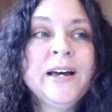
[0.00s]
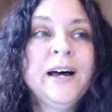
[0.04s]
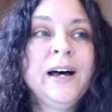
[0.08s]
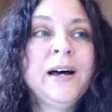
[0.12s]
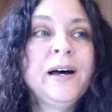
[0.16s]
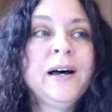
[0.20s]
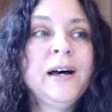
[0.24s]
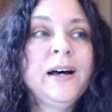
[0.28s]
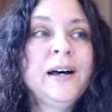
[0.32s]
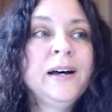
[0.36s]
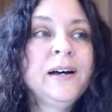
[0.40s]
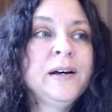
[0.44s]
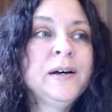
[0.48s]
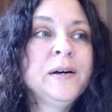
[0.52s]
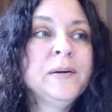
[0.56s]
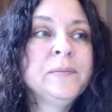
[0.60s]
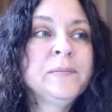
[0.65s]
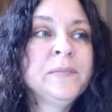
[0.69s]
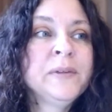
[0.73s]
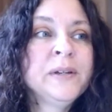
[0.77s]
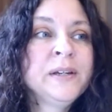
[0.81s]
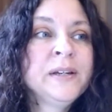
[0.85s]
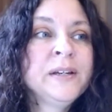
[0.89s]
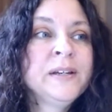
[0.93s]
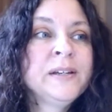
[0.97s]
uh,
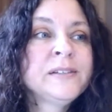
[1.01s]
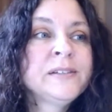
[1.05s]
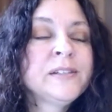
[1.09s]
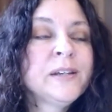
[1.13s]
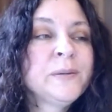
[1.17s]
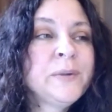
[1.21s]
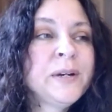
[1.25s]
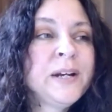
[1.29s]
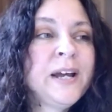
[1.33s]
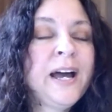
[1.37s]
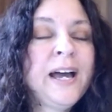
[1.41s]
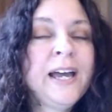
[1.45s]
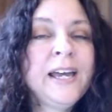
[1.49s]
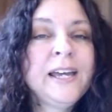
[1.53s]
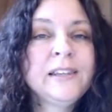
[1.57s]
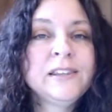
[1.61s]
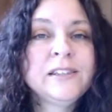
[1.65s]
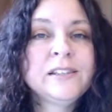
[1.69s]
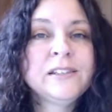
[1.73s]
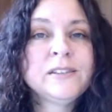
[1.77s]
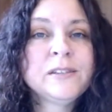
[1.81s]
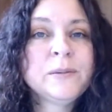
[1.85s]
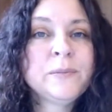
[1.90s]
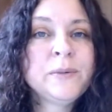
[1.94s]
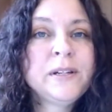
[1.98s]
um, someone high
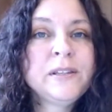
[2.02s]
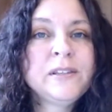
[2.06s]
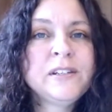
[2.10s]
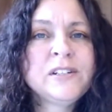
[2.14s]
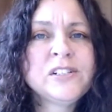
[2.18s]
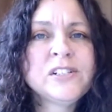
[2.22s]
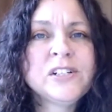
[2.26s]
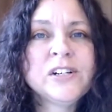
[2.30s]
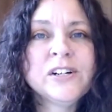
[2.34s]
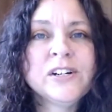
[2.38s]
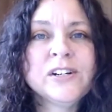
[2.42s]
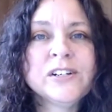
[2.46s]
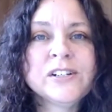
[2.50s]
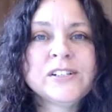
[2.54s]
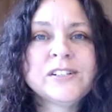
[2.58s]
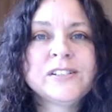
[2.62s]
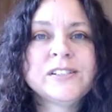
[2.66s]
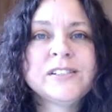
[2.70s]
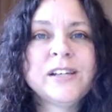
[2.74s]
in, someone in the church,